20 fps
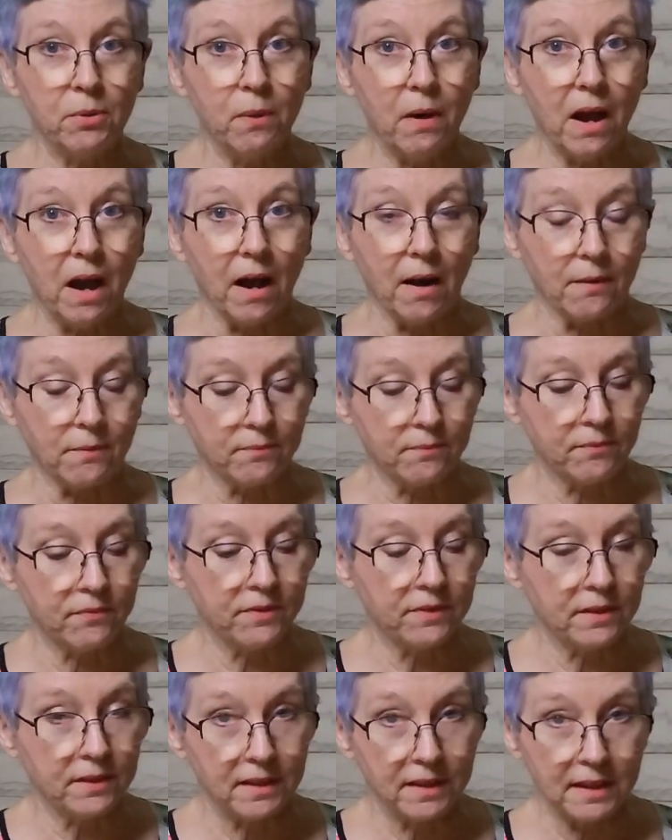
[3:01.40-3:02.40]
you are.
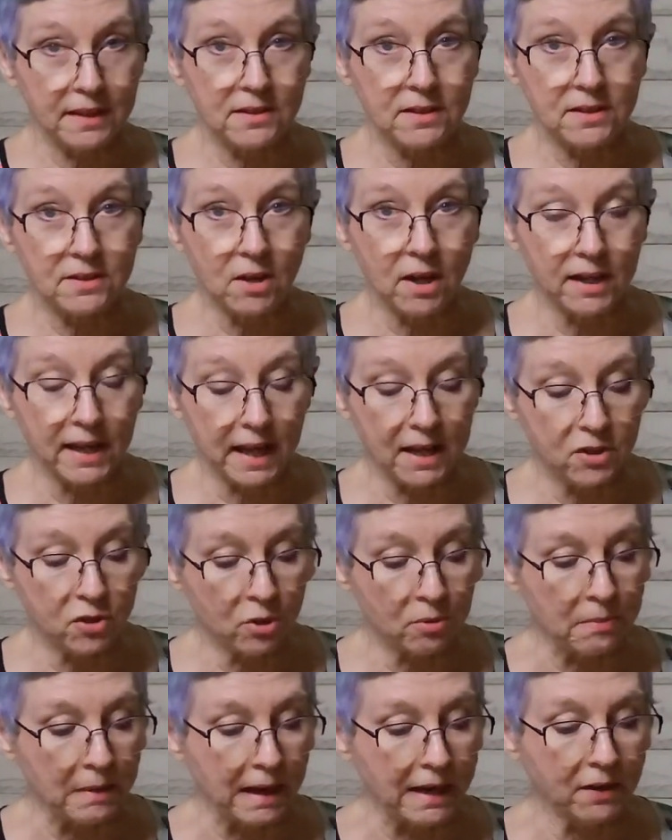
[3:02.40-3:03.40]
This is
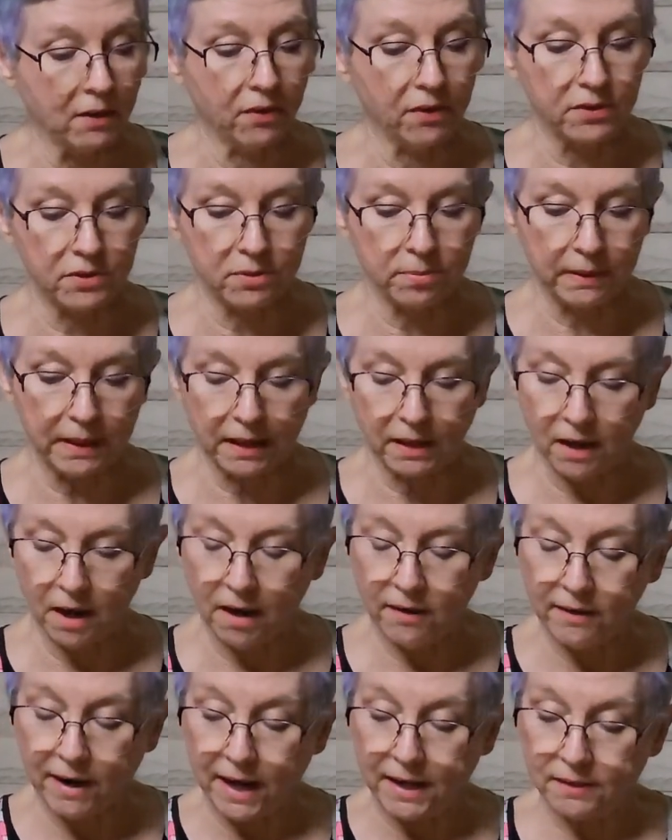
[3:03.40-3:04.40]
Archangel Michael this week.
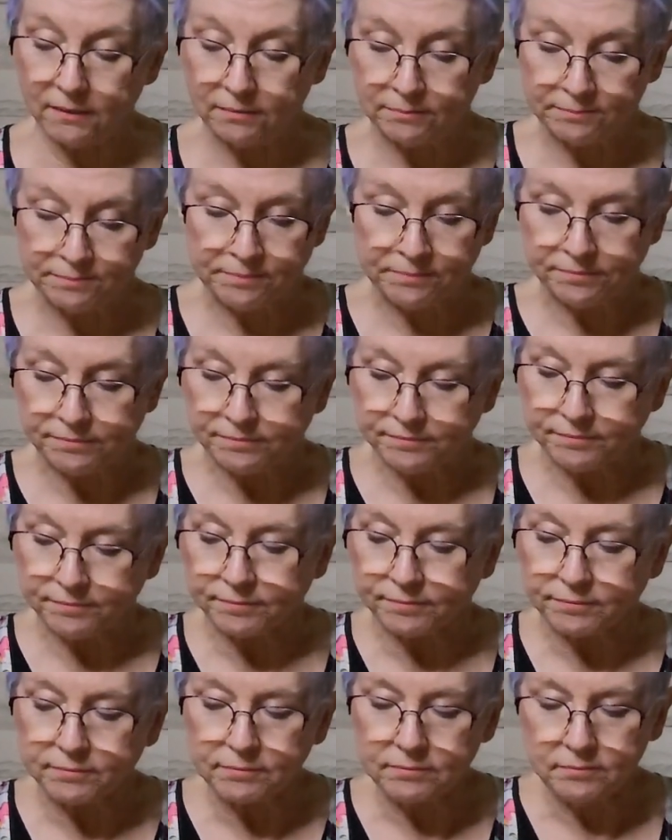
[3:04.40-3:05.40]
All right.
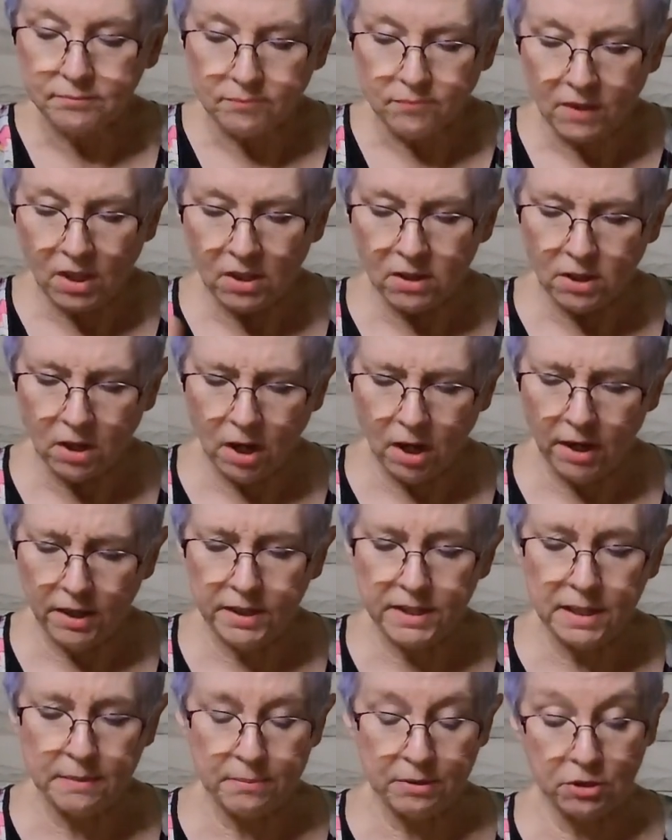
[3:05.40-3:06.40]

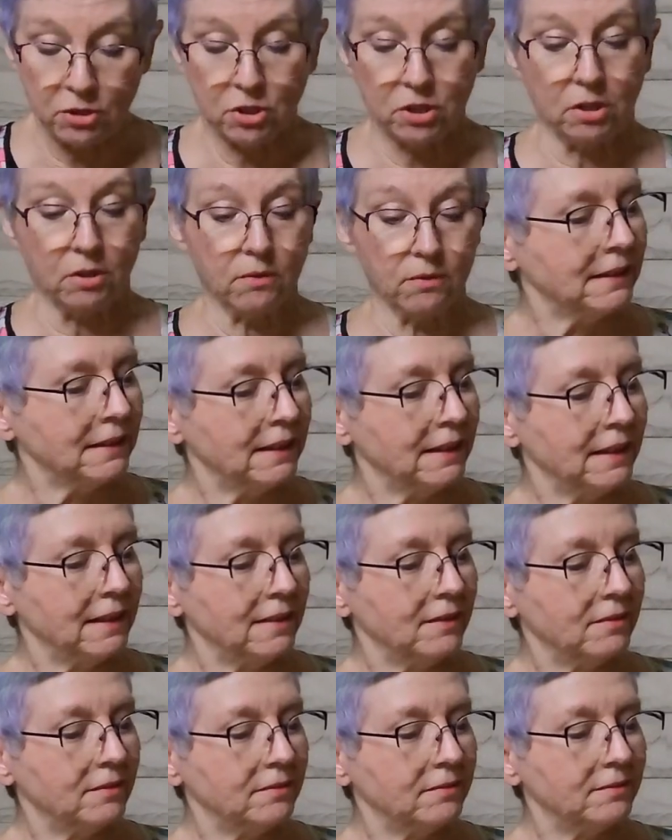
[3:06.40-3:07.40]
Card number two.
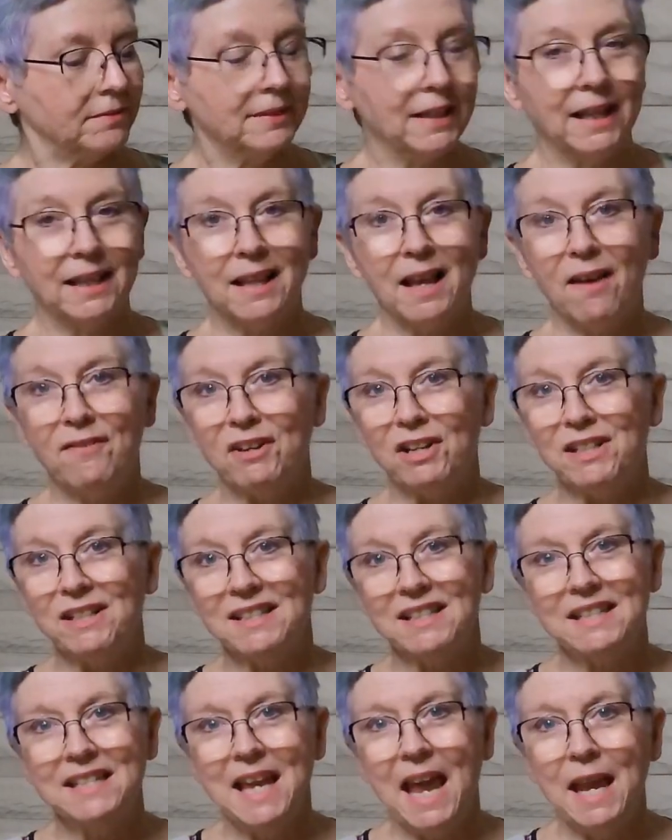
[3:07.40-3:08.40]
I love it.
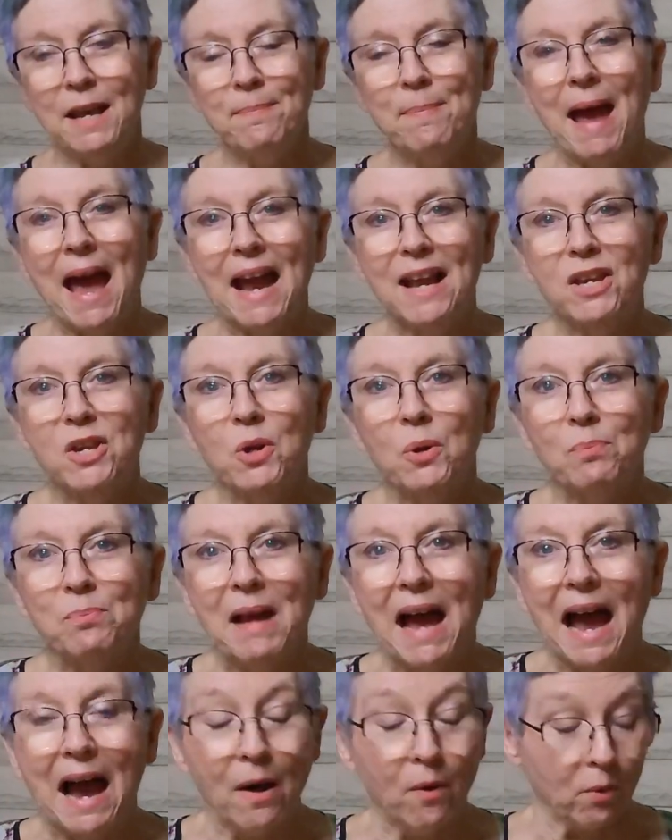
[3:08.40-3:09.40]
Take back your
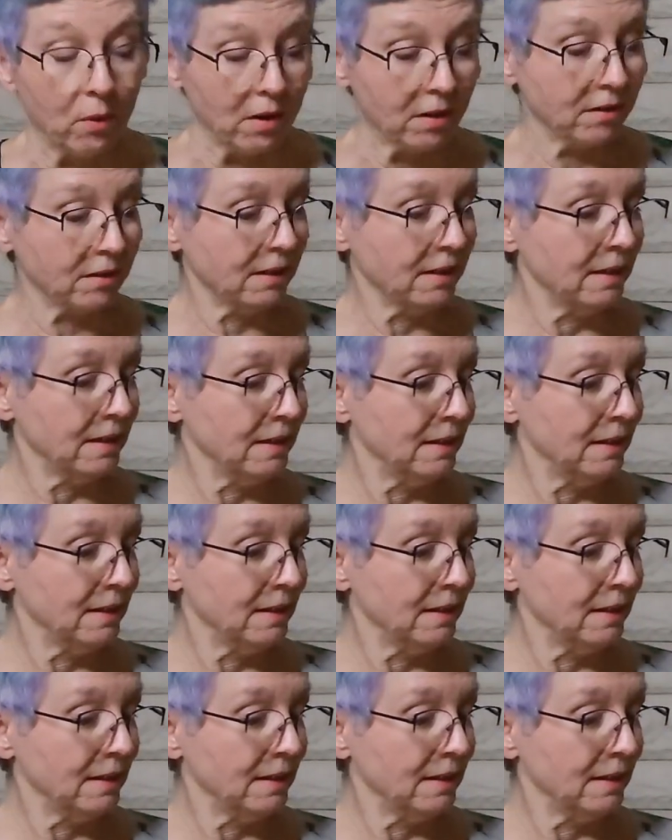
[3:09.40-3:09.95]
power.